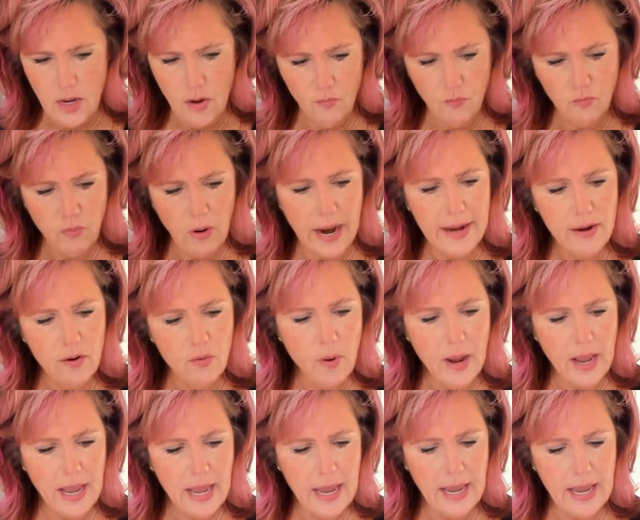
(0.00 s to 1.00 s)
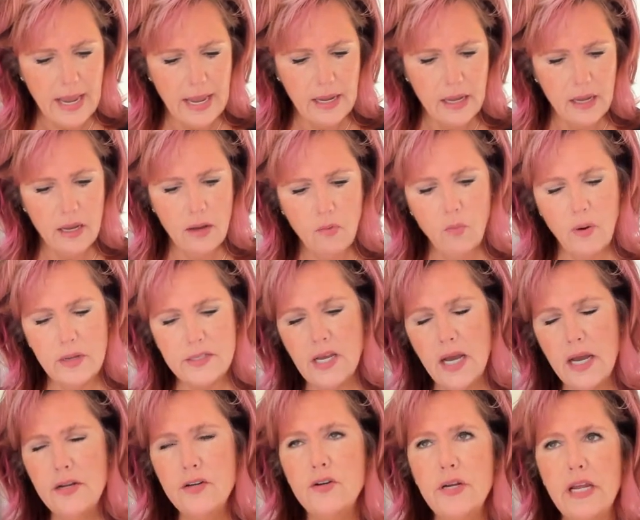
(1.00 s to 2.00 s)
right away, what's
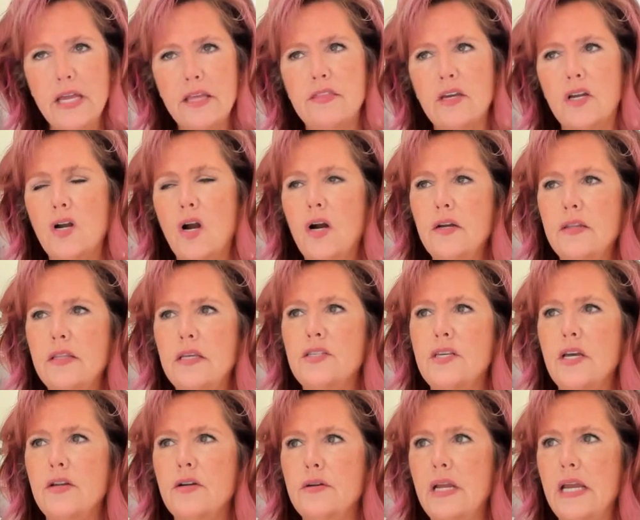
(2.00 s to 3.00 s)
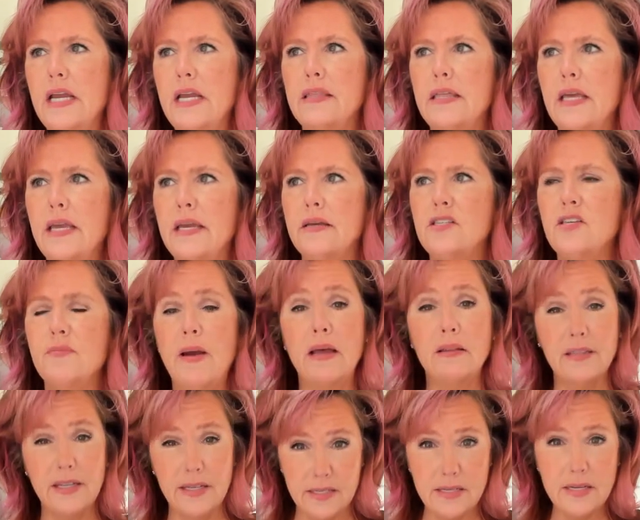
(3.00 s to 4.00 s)
underneath, the card that's underneath is
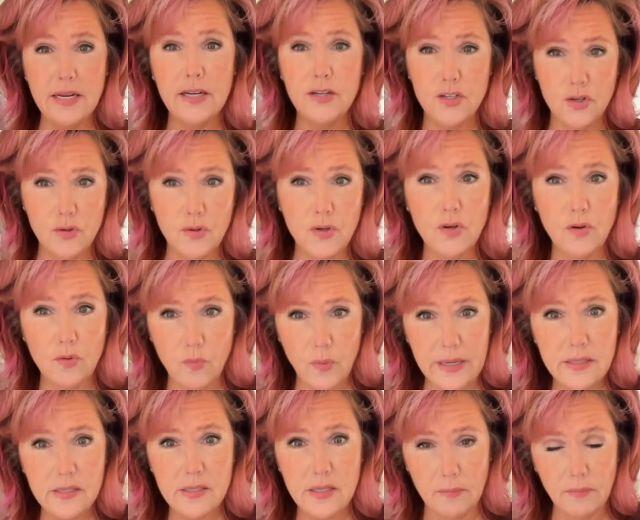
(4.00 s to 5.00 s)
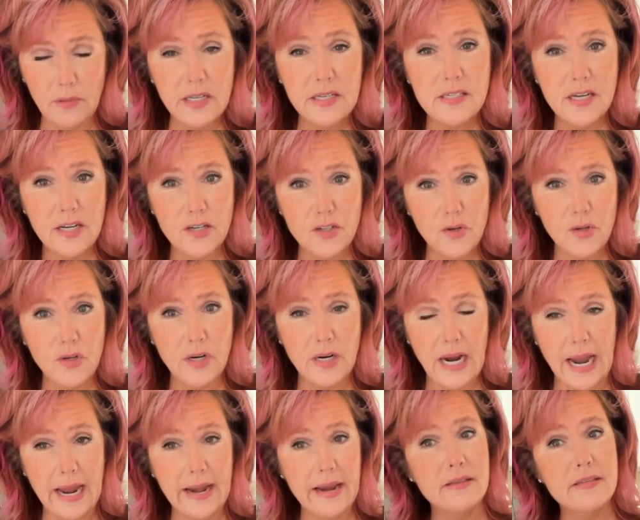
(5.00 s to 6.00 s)
about listening to your wisdom, listening to your
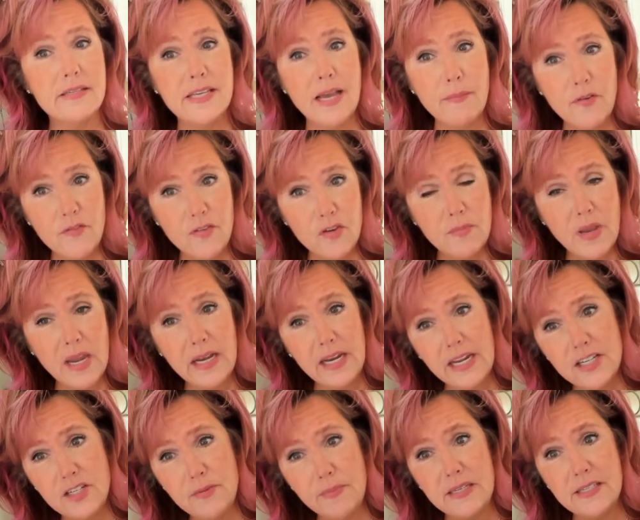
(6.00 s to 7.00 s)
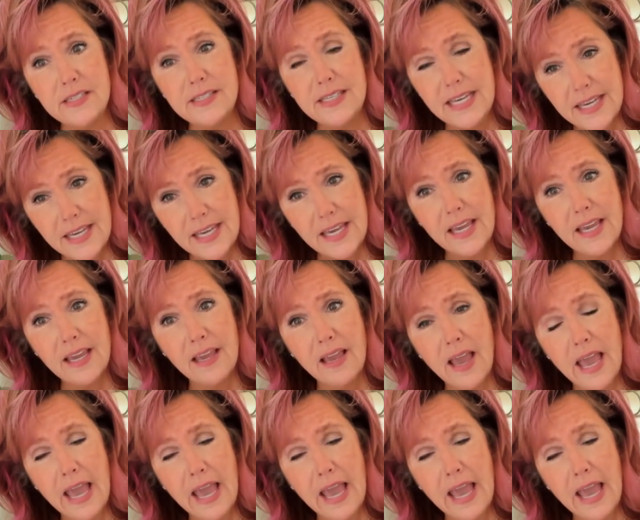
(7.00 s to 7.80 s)
guidance. Some of you may need to be seeking